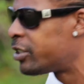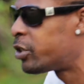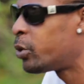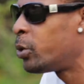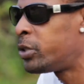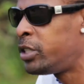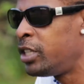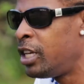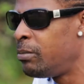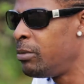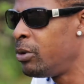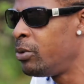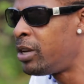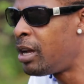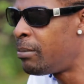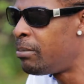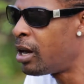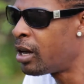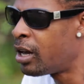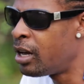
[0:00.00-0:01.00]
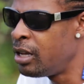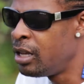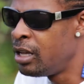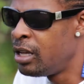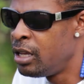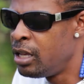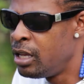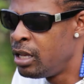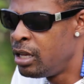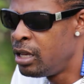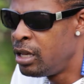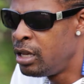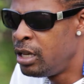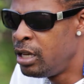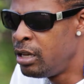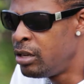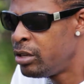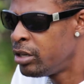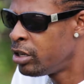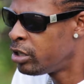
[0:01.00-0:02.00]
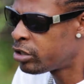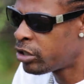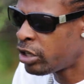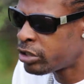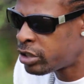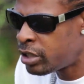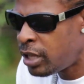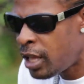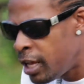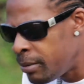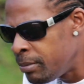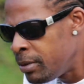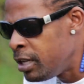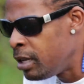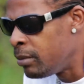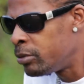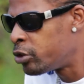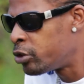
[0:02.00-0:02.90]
associate me with a bag of, you know, just slide my name